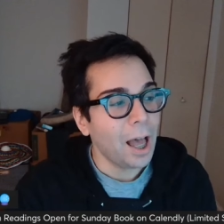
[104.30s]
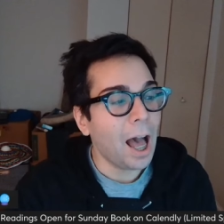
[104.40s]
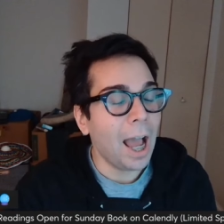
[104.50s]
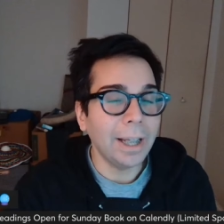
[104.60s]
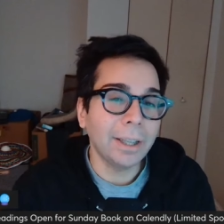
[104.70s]

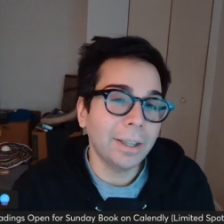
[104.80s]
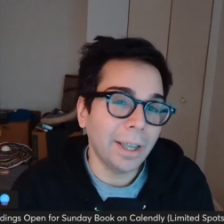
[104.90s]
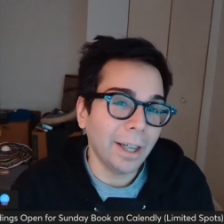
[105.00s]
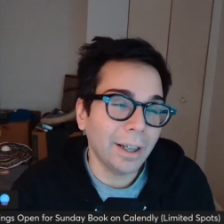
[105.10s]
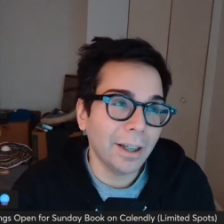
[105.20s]
I
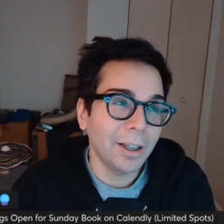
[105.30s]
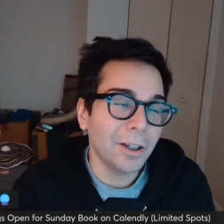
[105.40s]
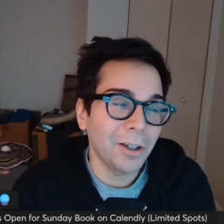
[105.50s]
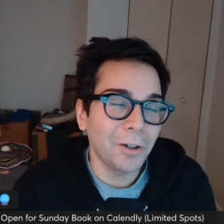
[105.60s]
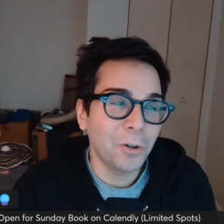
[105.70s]
think
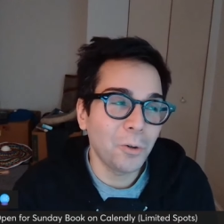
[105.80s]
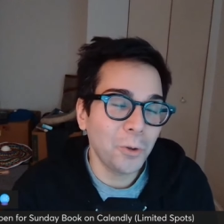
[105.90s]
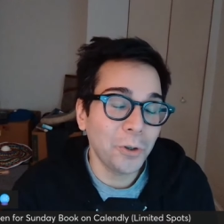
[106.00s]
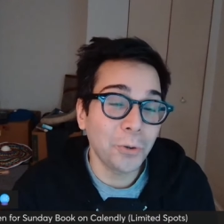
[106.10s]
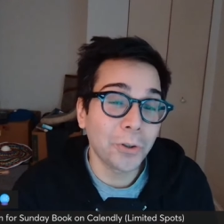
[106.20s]
who
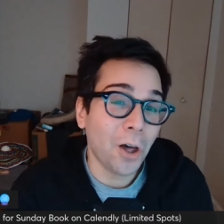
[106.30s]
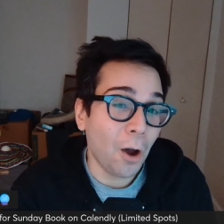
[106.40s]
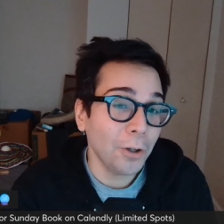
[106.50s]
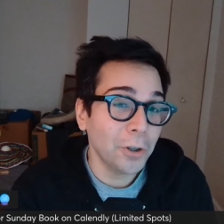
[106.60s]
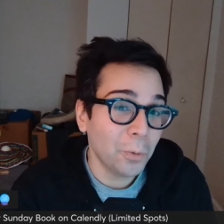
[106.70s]
you
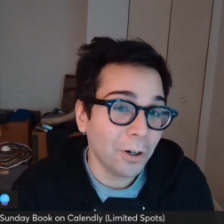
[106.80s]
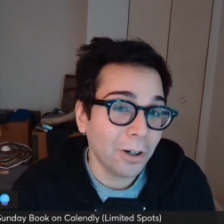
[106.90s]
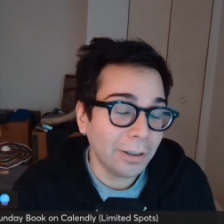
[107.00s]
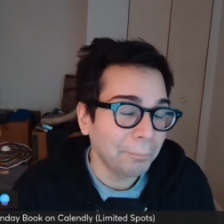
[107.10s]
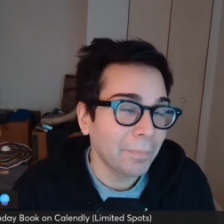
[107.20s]
thought you
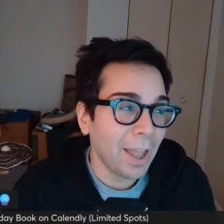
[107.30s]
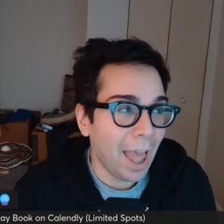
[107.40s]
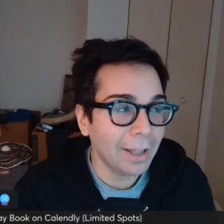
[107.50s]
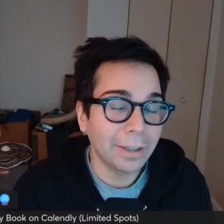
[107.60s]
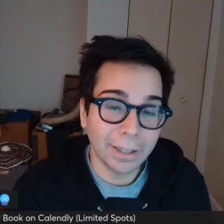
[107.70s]
were
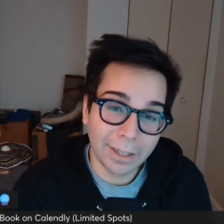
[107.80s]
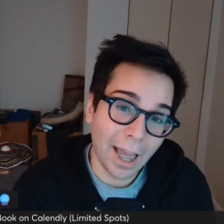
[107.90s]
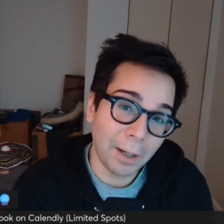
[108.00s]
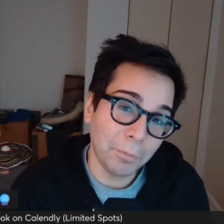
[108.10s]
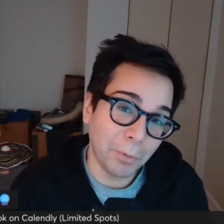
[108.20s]
at the
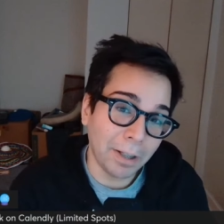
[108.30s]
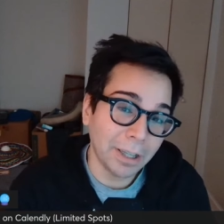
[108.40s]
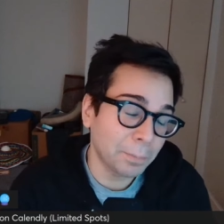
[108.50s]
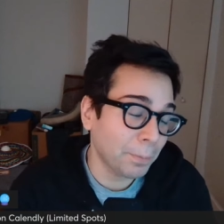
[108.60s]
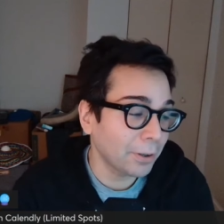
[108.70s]
time you met
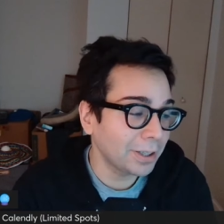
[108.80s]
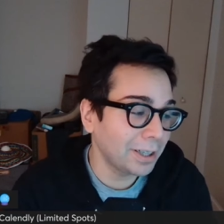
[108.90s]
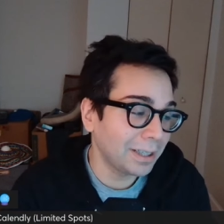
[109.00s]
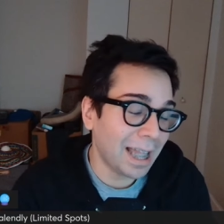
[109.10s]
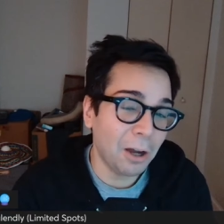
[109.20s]
this
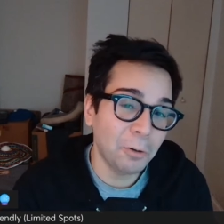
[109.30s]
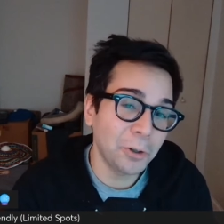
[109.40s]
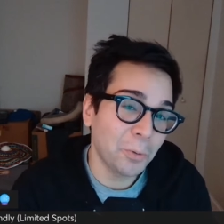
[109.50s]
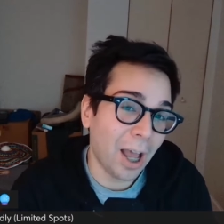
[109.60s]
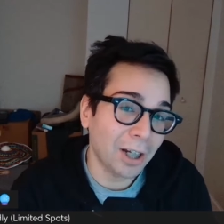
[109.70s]
person is not who
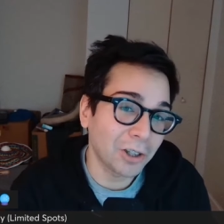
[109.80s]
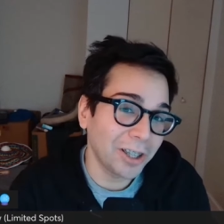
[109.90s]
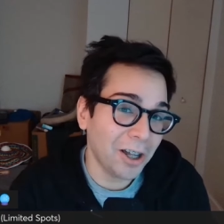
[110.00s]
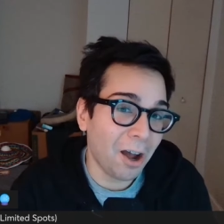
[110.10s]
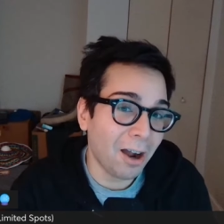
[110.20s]
you
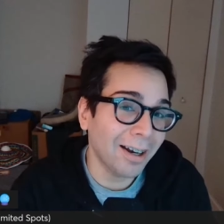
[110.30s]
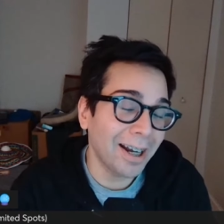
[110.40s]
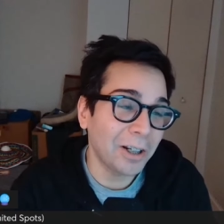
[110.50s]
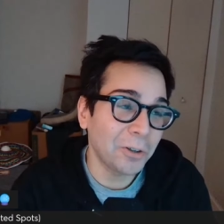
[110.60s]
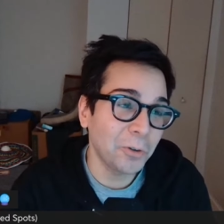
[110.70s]
actually are
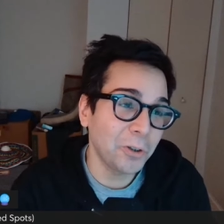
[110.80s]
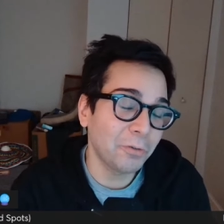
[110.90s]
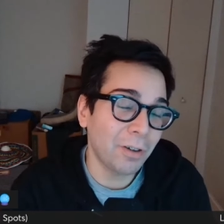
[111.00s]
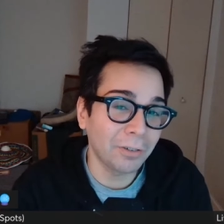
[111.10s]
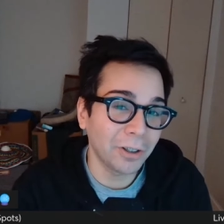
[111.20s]
and who you
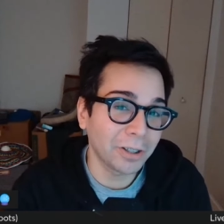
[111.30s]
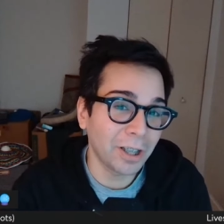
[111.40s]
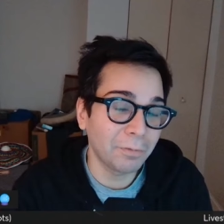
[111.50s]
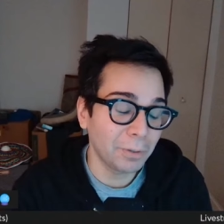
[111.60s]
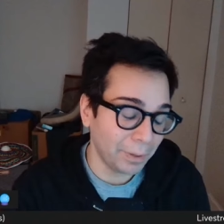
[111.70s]
found
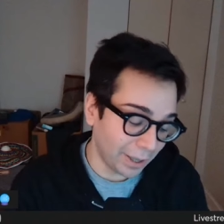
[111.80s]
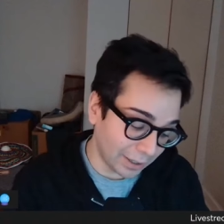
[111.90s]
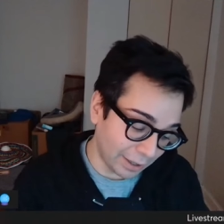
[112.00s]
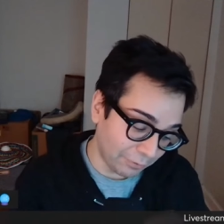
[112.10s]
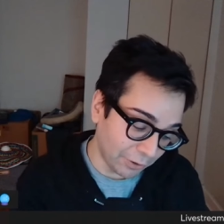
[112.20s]
yourself to be.
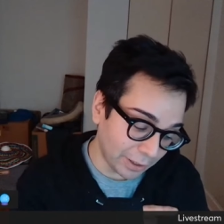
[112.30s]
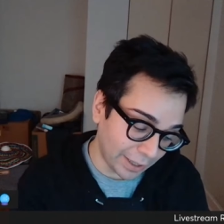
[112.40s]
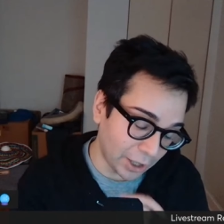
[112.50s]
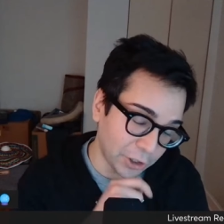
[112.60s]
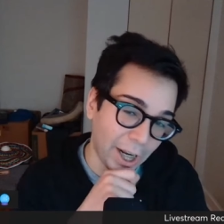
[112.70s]
Because it feels like
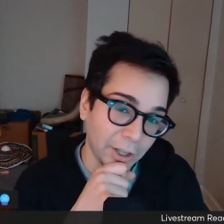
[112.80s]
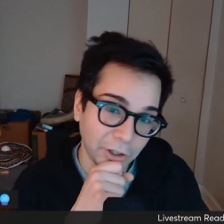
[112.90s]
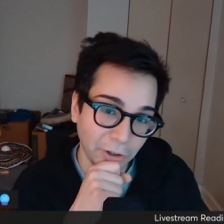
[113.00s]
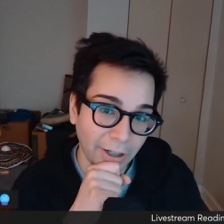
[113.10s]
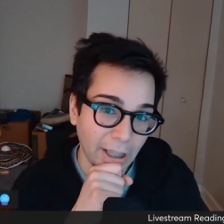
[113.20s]
they changed
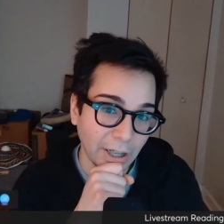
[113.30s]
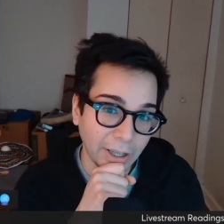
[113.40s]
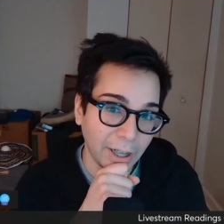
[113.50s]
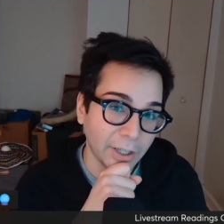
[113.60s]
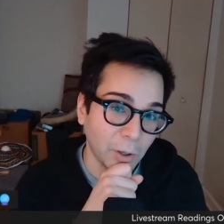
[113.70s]
your
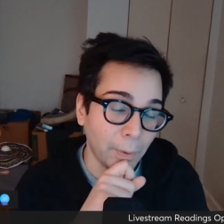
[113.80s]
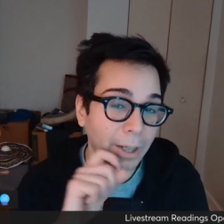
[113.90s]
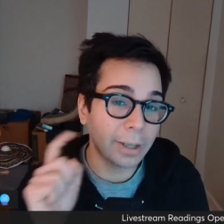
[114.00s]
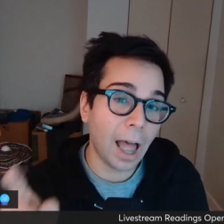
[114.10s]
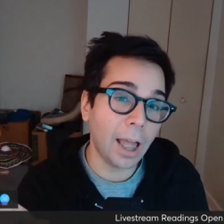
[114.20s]
identity in some
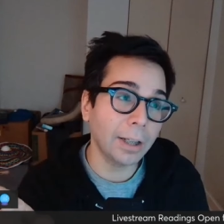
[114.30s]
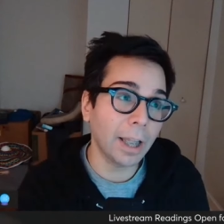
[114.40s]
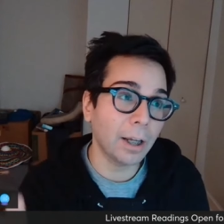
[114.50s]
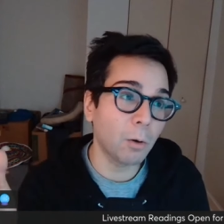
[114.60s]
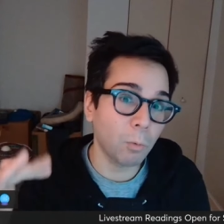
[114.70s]
way, not in
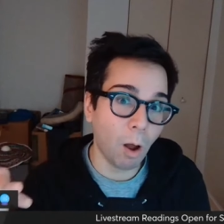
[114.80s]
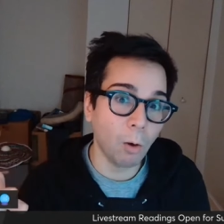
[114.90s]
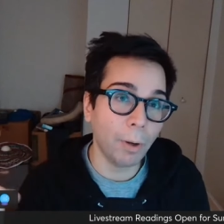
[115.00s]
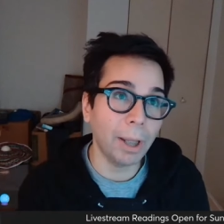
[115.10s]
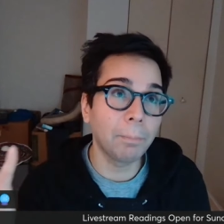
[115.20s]
like a
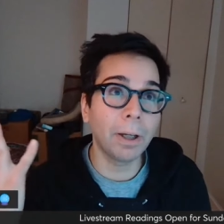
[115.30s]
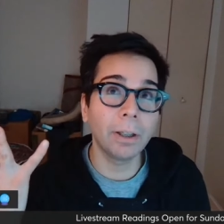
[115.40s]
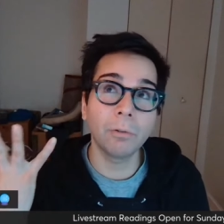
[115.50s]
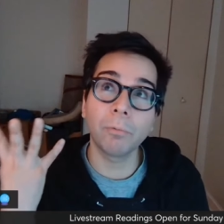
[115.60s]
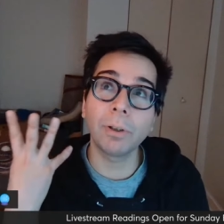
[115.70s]
wrong way, but
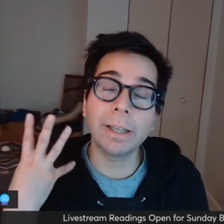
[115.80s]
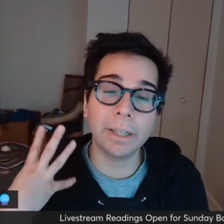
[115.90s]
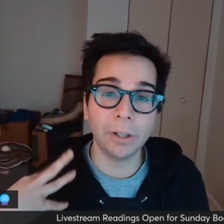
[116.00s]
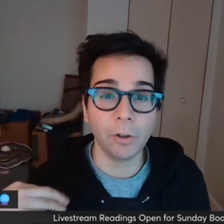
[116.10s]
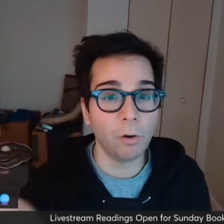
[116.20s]

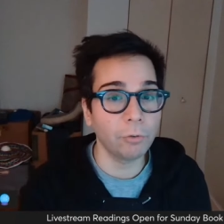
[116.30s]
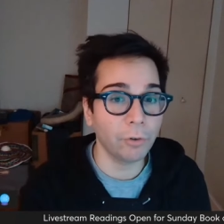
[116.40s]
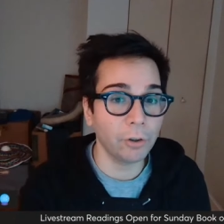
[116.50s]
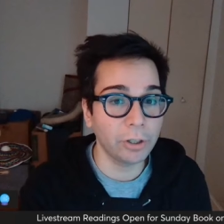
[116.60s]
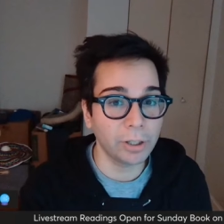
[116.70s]
releasing the old
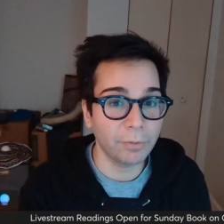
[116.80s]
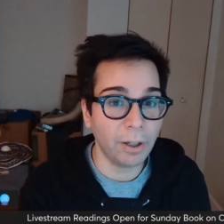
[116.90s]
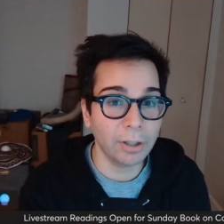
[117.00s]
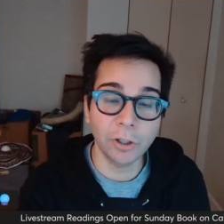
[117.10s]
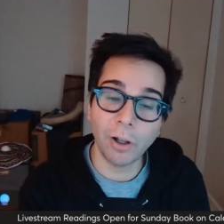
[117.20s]
versions of
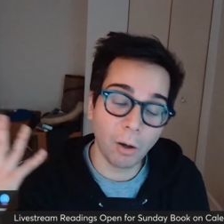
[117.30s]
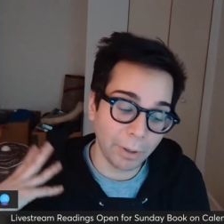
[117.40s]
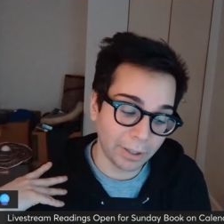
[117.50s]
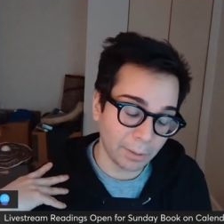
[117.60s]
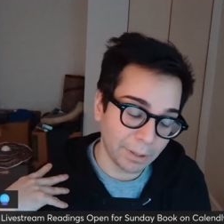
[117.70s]
us. You know how
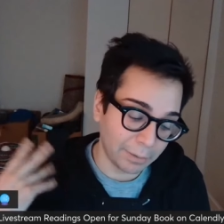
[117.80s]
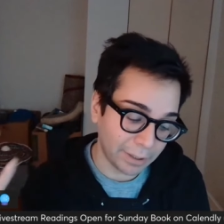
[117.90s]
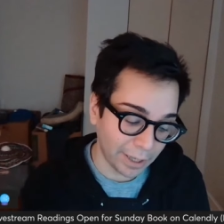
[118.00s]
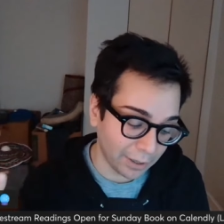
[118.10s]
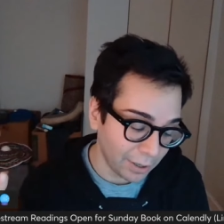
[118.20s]
we sometimes
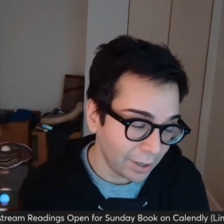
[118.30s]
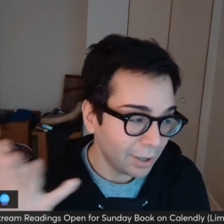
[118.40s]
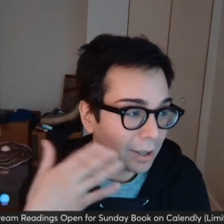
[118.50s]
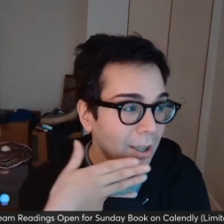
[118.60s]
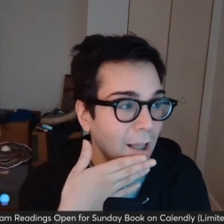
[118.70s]
think,
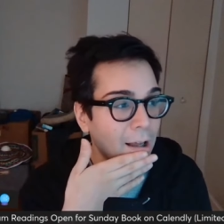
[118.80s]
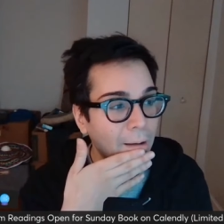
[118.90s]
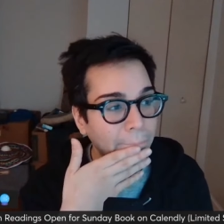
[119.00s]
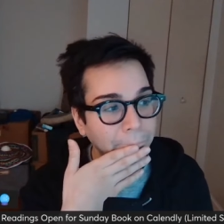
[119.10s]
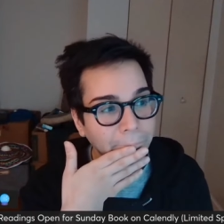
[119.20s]

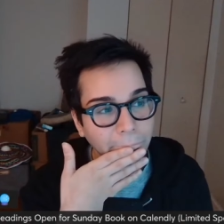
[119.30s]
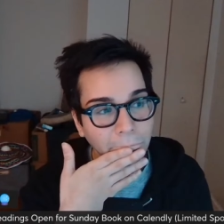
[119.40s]
um,